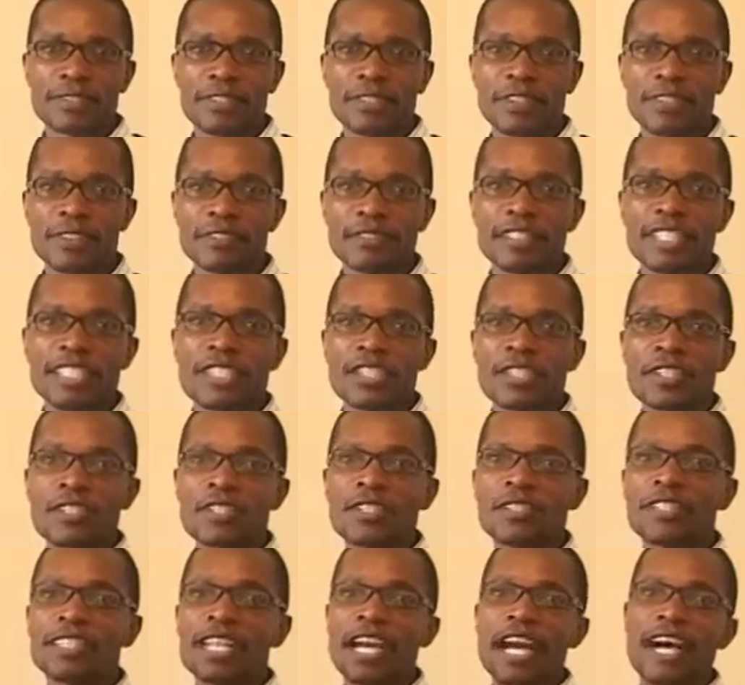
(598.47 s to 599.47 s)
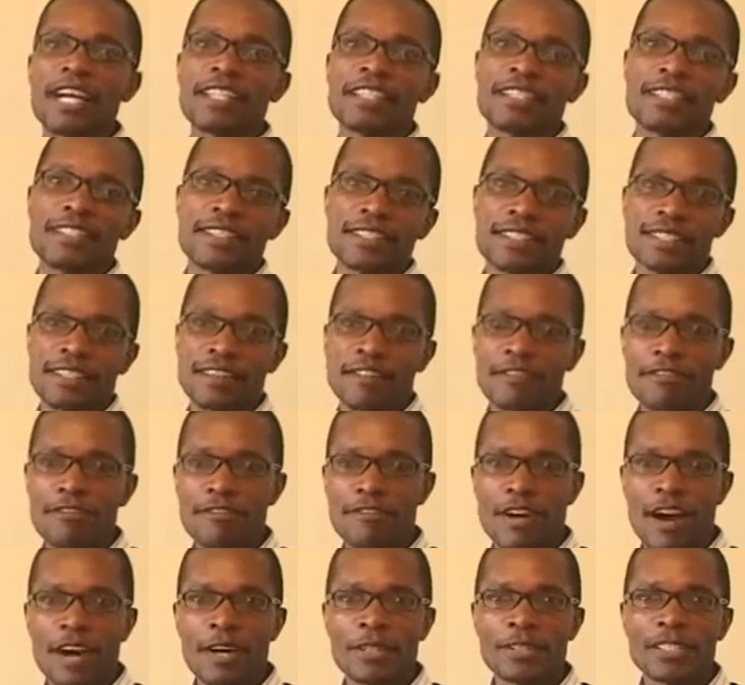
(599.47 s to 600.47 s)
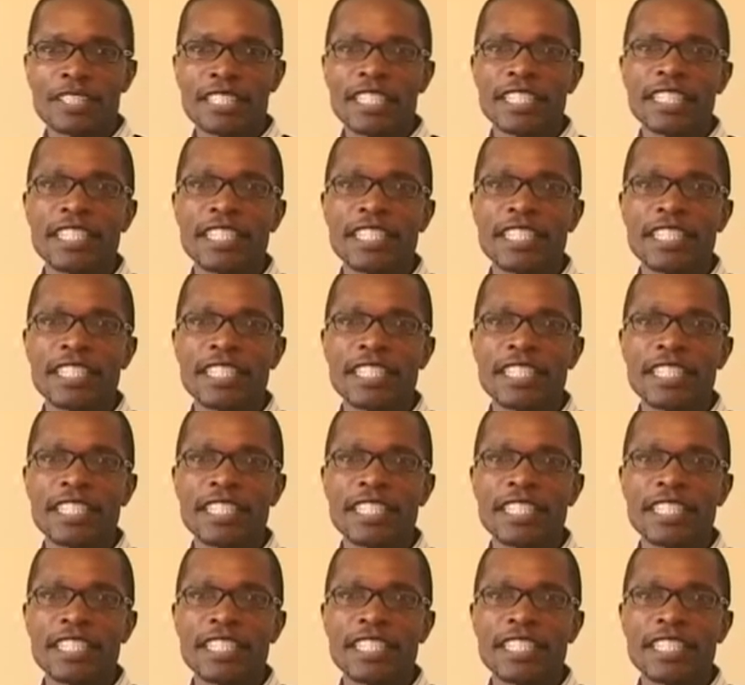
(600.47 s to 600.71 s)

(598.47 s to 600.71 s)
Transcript: of the total gas found